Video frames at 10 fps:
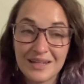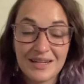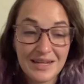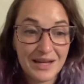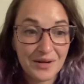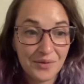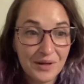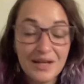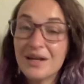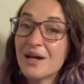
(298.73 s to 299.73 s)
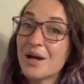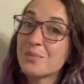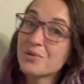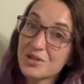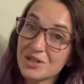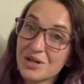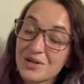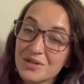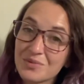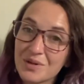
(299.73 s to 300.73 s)
Now I appreciate you
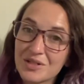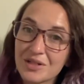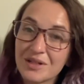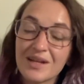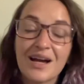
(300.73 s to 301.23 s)
guys watching.